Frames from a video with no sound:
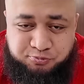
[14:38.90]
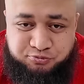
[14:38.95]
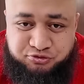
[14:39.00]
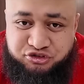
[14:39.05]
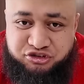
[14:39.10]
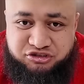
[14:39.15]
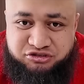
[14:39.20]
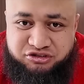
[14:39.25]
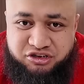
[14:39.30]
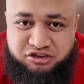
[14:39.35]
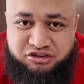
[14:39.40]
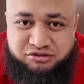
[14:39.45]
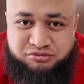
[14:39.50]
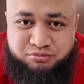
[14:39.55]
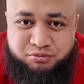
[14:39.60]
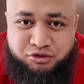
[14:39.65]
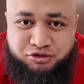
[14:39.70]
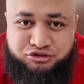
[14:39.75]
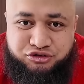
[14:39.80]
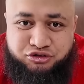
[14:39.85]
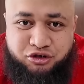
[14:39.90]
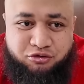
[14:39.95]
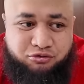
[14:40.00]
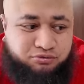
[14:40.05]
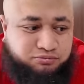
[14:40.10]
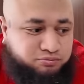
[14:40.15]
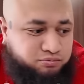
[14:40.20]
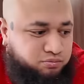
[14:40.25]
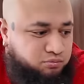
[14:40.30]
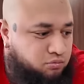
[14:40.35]
Just needed more
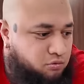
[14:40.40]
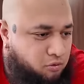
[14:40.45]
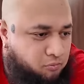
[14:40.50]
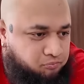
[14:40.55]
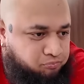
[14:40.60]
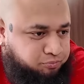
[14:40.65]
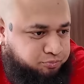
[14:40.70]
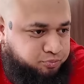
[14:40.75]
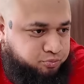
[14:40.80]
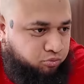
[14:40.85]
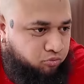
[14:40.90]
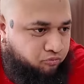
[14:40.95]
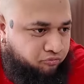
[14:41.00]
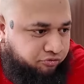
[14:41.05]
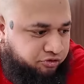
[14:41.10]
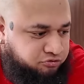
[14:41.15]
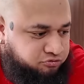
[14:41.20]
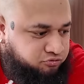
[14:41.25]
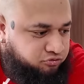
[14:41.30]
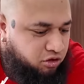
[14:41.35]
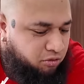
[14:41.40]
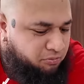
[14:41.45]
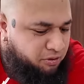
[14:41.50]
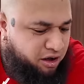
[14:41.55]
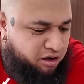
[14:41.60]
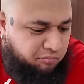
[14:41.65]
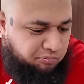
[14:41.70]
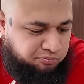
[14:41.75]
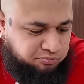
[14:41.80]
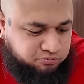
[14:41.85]
salt.
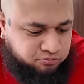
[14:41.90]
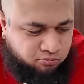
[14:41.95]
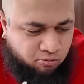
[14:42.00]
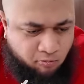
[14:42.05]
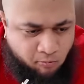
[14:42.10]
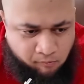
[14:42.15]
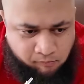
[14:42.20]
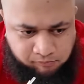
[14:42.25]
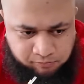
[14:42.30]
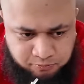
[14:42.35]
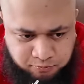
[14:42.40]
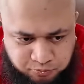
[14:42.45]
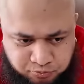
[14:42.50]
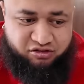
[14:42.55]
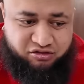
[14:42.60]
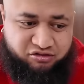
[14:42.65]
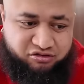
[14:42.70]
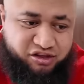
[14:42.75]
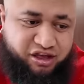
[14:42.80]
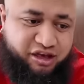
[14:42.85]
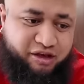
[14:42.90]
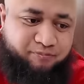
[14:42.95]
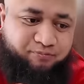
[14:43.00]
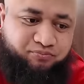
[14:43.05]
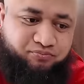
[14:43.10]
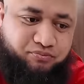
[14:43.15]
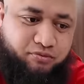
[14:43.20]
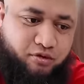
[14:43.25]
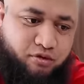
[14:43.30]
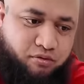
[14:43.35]
But other than
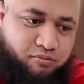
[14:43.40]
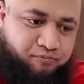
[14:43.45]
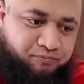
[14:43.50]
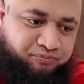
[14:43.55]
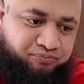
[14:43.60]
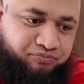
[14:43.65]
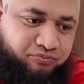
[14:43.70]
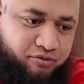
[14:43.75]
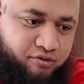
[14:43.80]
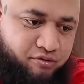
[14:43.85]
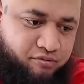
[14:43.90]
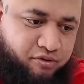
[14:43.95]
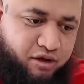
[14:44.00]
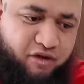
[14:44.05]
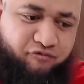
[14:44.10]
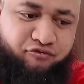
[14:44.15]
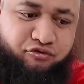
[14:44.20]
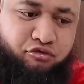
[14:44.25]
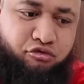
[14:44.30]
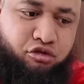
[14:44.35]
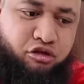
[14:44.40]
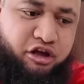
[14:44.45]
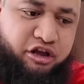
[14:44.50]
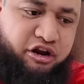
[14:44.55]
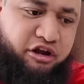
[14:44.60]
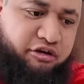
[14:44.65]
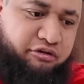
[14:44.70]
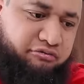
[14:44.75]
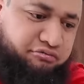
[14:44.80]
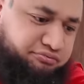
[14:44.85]
that, I feel
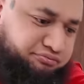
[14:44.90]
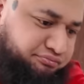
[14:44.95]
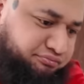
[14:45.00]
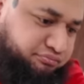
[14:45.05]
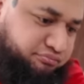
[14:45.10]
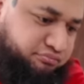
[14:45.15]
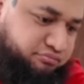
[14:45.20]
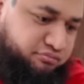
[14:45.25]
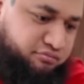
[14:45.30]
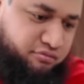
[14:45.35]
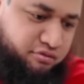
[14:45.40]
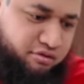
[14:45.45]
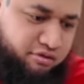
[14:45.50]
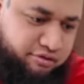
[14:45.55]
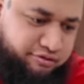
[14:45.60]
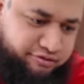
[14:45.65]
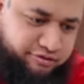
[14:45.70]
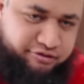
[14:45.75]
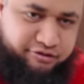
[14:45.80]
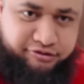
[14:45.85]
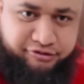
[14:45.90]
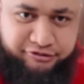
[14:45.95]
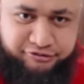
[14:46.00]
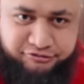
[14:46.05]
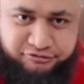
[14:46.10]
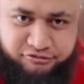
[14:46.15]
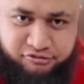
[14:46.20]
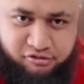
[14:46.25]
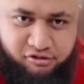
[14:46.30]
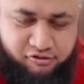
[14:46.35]
lighter.
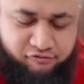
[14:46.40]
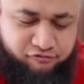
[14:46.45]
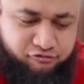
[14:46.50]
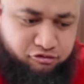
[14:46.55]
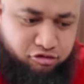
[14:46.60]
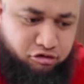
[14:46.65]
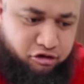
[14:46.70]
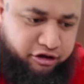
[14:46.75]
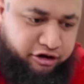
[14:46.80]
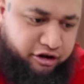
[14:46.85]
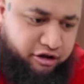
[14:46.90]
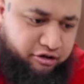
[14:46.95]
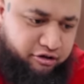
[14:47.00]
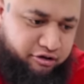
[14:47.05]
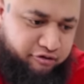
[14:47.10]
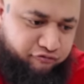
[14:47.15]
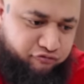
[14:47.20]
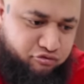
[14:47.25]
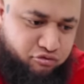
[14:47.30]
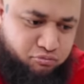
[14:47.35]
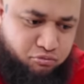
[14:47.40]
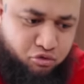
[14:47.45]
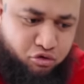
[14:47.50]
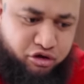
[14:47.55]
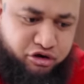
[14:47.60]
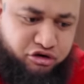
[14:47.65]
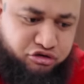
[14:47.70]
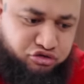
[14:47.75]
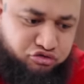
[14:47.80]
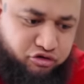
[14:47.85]
I feel lighter. I feel
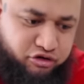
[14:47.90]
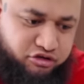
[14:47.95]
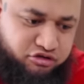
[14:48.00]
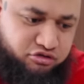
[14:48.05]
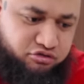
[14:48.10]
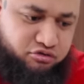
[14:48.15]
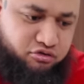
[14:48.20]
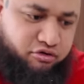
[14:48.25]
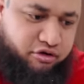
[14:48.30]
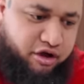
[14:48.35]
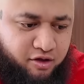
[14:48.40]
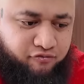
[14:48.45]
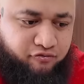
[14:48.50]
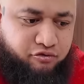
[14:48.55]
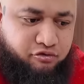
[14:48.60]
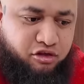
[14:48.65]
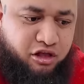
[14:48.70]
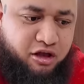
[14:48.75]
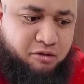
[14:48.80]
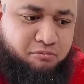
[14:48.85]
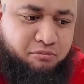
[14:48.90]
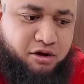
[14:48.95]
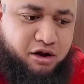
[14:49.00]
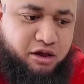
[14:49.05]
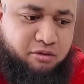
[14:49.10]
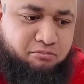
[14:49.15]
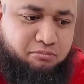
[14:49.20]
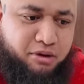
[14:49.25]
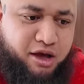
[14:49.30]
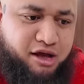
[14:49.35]
more energized. I feel like a
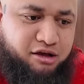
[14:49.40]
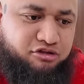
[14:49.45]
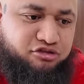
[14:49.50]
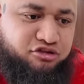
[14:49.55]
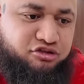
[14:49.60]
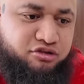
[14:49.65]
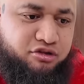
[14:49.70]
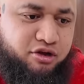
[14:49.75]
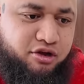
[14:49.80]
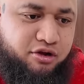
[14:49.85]
million bucks.